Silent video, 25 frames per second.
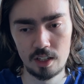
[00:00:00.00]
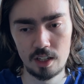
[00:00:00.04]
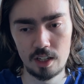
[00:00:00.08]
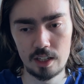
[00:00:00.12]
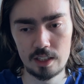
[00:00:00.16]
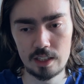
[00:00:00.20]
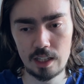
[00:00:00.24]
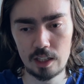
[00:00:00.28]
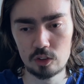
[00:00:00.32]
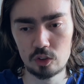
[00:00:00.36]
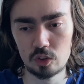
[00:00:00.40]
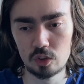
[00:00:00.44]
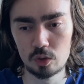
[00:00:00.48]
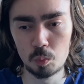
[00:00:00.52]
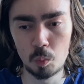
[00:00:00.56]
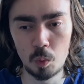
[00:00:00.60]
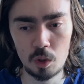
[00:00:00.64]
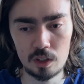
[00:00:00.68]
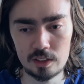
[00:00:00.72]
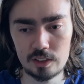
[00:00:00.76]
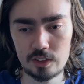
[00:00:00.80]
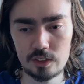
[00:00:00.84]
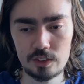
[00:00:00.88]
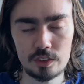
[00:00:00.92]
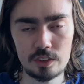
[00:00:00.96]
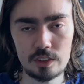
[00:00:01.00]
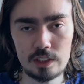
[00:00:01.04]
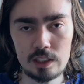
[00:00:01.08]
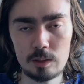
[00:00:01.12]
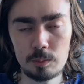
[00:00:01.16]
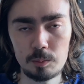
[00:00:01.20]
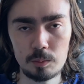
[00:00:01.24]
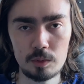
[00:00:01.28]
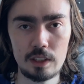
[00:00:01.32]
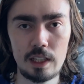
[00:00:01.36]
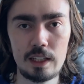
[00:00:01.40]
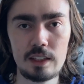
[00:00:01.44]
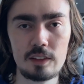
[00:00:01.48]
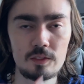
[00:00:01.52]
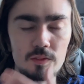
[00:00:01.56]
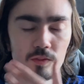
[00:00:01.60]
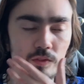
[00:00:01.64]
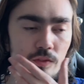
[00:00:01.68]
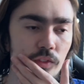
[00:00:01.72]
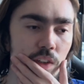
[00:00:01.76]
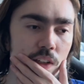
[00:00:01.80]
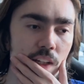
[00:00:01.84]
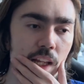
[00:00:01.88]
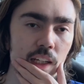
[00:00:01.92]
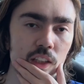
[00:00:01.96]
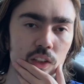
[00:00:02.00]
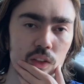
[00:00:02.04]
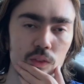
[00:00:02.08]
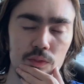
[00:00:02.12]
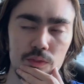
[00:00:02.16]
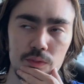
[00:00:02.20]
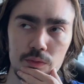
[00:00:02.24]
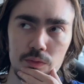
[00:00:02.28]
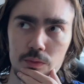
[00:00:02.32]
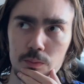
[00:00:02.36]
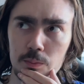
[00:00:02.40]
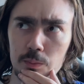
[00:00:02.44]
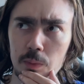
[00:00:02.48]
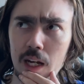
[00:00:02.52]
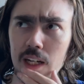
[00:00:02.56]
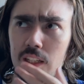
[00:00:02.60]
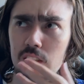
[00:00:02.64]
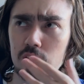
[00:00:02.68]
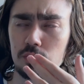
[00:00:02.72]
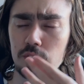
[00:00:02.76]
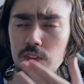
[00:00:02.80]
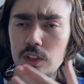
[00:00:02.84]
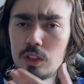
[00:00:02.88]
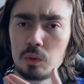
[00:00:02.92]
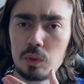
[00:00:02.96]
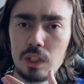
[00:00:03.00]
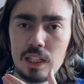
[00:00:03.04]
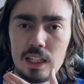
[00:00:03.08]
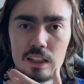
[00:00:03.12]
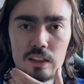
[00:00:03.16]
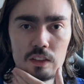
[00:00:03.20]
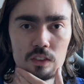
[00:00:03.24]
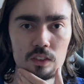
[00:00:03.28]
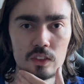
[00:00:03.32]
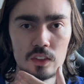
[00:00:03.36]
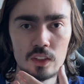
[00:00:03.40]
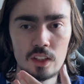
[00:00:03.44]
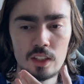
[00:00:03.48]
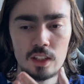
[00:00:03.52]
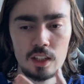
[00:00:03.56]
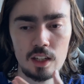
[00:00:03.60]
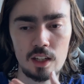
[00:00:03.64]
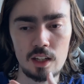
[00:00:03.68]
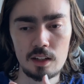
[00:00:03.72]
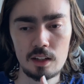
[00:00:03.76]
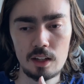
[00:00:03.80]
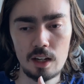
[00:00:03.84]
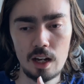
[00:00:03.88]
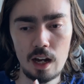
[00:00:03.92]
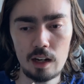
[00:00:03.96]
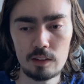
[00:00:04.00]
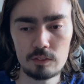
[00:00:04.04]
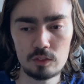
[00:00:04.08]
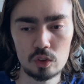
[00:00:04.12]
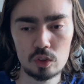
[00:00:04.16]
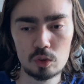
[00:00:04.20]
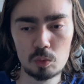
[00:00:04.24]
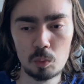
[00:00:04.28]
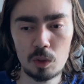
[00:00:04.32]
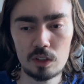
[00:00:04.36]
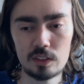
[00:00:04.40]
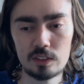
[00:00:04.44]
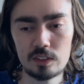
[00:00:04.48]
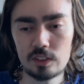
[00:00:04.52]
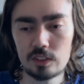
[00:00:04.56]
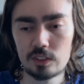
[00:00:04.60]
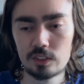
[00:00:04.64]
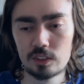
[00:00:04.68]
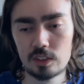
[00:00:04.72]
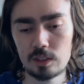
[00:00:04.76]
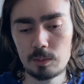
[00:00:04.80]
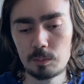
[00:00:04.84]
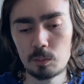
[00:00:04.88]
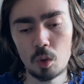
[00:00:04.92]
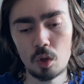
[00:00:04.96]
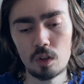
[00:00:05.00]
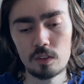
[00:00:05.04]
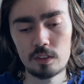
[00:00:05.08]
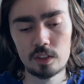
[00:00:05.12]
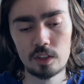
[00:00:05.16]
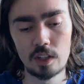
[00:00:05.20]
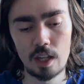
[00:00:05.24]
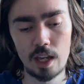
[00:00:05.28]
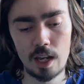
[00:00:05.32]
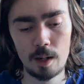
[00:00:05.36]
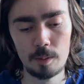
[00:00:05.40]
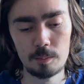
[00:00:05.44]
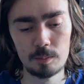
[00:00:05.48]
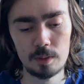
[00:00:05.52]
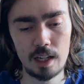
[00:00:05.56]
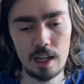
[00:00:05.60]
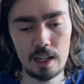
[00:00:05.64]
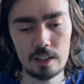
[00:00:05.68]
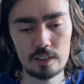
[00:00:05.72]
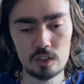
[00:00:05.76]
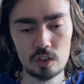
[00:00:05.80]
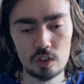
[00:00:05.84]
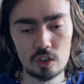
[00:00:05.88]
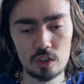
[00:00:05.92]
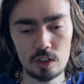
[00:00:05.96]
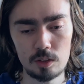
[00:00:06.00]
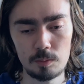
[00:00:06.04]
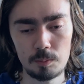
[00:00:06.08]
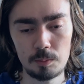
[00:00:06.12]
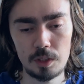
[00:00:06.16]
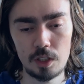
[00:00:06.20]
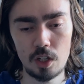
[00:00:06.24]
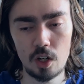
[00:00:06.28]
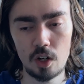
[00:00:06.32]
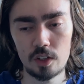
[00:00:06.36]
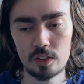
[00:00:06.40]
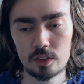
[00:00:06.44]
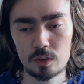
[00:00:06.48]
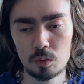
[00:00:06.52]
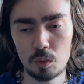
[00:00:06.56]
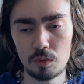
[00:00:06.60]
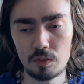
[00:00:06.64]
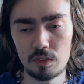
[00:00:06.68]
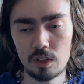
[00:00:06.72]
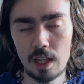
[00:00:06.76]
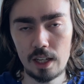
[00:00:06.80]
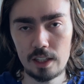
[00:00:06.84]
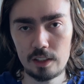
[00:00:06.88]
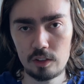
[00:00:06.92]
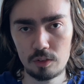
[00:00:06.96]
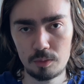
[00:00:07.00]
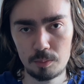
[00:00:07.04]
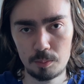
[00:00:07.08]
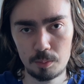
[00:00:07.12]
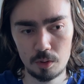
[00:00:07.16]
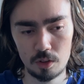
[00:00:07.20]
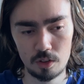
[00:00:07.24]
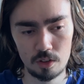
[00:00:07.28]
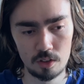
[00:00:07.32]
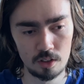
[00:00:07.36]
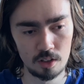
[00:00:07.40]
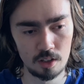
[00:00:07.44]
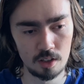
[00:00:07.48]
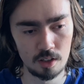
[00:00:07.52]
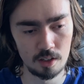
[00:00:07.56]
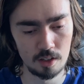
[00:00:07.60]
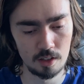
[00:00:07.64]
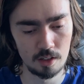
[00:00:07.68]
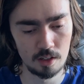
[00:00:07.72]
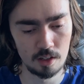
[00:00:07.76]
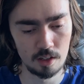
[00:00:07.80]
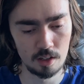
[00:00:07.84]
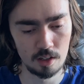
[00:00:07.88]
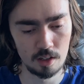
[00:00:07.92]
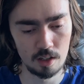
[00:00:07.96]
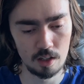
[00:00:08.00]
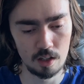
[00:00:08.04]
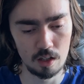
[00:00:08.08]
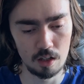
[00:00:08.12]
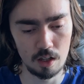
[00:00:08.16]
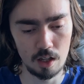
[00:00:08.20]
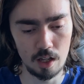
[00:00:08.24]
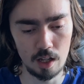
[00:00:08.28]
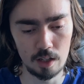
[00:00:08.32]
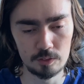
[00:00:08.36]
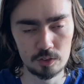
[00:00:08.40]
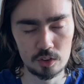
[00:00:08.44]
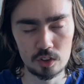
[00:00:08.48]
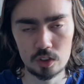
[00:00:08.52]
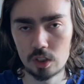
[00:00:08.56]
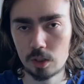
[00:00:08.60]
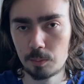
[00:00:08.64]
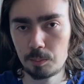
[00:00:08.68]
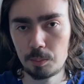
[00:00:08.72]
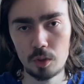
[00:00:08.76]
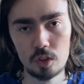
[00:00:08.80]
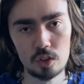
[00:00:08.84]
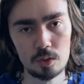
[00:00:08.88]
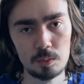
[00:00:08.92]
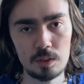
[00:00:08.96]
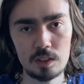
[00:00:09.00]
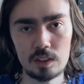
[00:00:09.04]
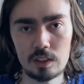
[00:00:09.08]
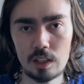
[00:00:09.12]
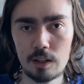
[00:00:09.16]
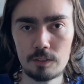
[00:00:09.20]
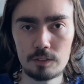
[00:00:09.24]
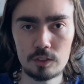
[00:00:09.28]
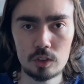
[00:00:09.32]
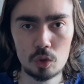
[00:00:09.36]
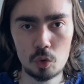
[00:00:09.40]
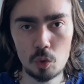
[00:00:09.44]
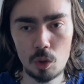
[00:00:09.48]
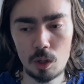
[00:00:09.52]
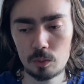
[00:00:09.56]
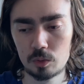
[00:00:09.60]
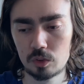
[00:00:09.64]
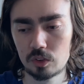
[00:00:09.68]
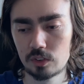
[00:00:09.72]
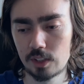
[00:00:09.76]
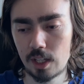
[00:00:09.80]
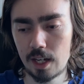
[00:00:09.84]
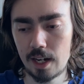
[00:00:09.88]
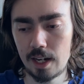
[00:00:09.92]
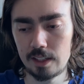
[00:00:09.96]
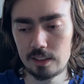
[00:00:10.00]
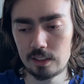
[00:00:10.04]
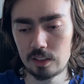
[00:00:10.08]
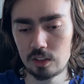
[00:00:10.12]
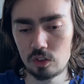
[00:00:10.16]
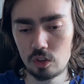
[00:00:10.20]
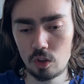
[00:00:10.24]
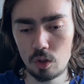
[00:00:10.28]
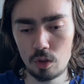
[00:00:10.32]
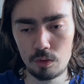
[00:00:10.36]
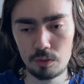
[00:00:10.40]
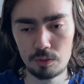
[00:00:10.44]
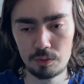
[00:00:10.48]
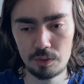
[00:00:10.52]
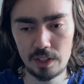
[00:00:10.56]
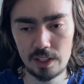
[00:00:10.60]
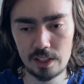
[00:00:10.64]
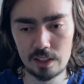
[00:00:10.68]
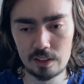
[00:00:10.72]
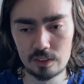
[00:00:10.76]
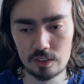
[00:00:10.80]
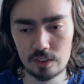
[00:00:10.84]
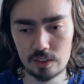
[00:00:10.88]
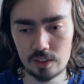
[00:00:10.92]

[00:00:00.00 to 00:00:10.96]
And I just want to sleep. Like, the past few days, I've just wanted to sleep all the time. Like, I just couldn't be arsed with life. But I've still pushed myself to go outside and do things.